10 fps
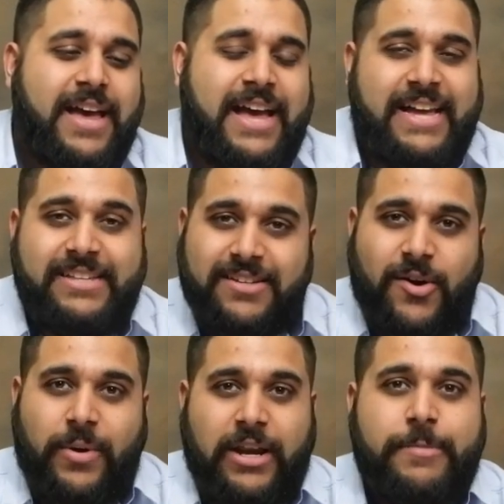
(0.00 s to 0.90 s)
as
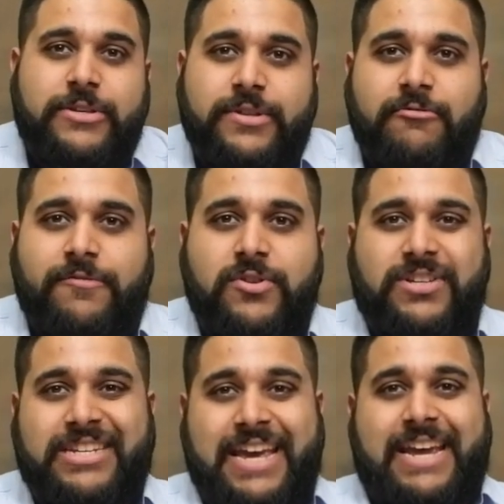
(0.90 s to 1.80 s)
uh, we're going to be doing the review
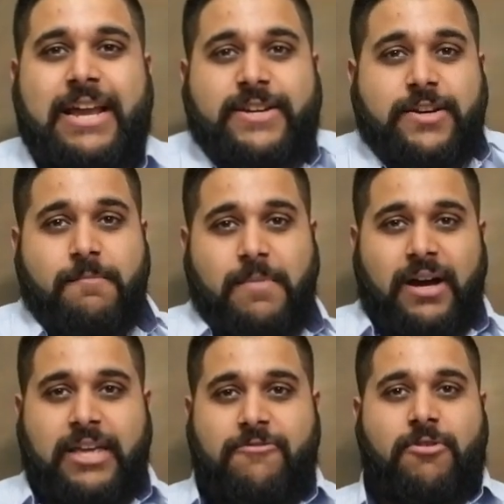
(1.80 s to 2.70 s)
today. Now I do have
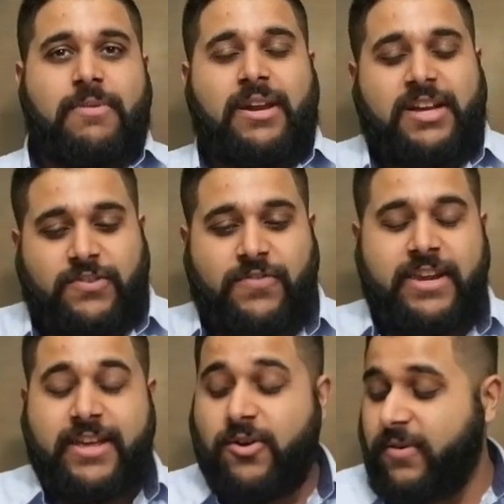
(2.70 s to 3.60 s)
Monkey from the last
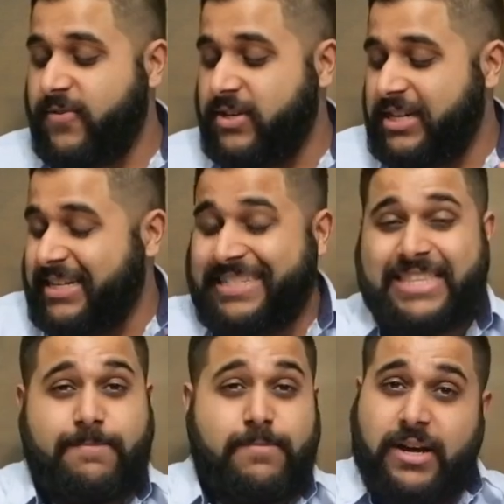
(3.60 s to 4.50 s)
video. If you didn't see
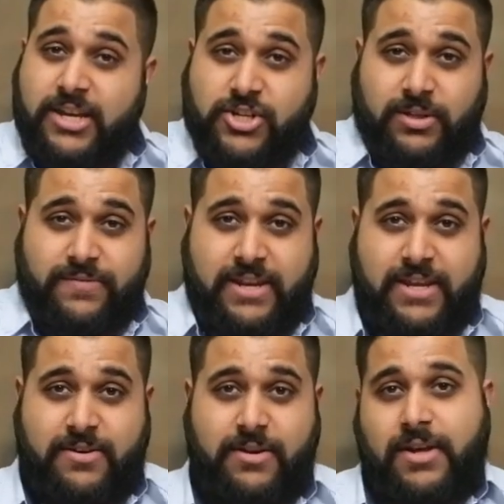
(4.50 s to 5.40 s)
the Monkey Shoulder
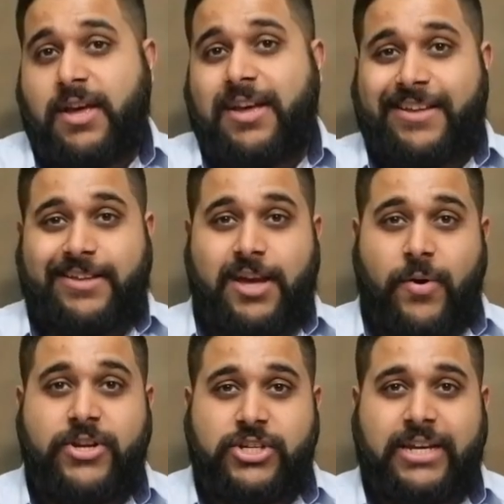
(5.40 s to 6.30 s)
video,
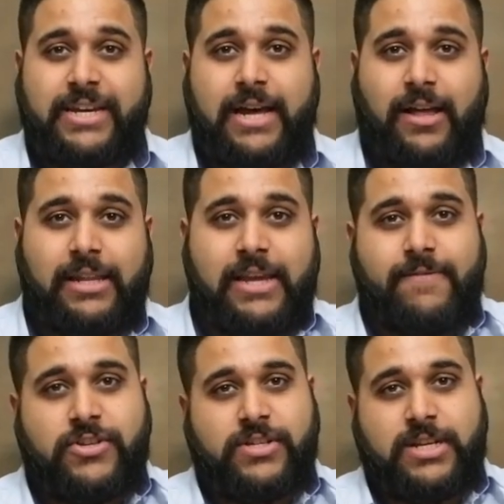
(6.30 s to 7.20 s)
go and check it out. I'll
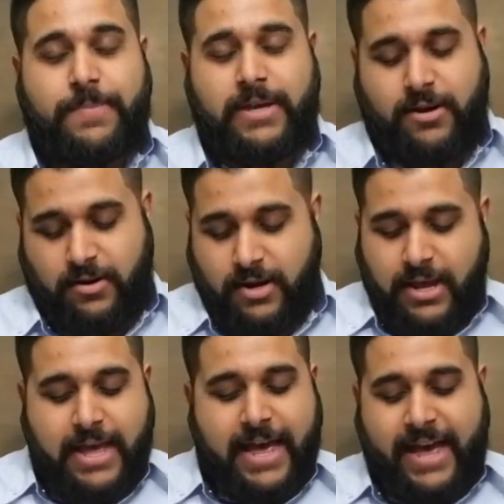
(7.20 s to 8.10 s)
leave it just up here.
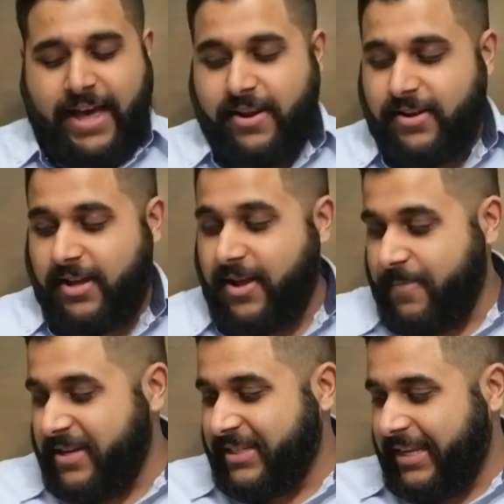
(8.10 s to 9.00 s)
And uh,
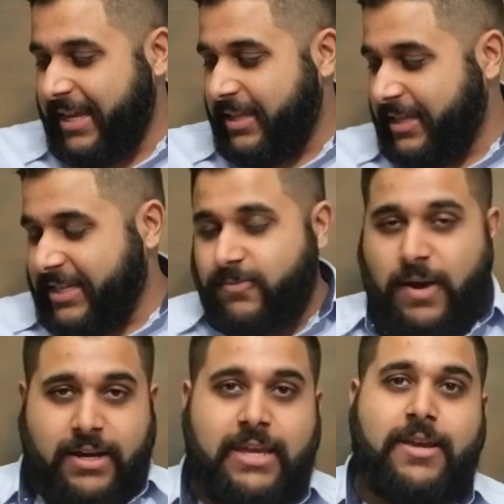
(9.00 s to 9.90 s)
basically this is
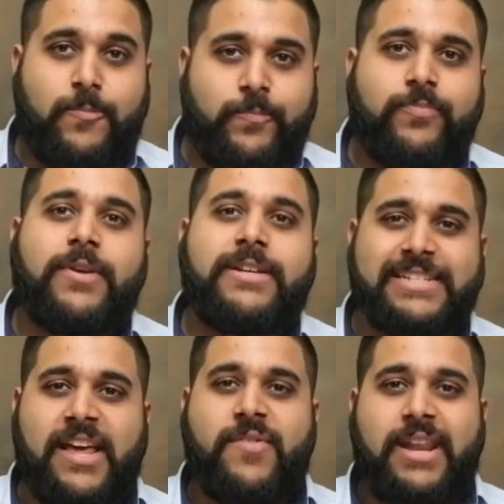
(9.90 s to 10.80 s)
Monkey. He
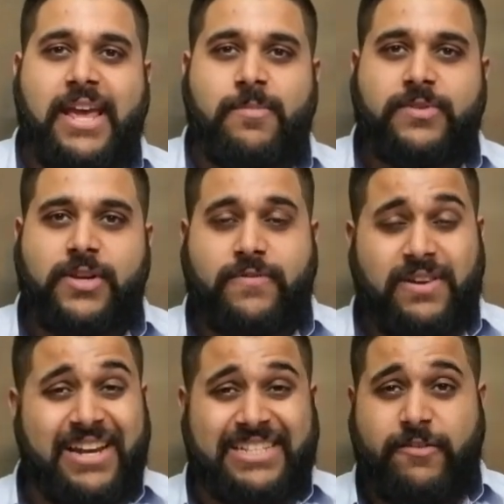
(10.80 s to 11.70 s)
doesn't have a name, so if
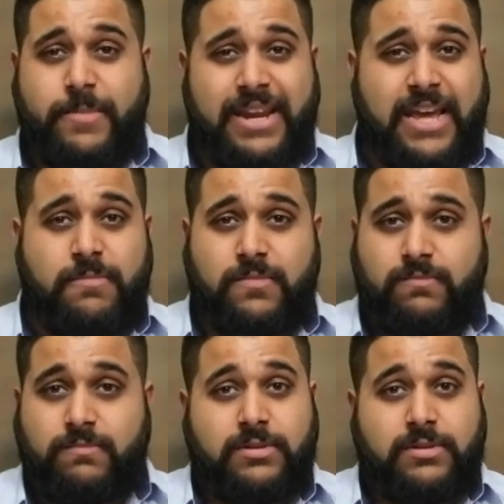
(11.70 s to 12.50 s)
you'd like to give him a name,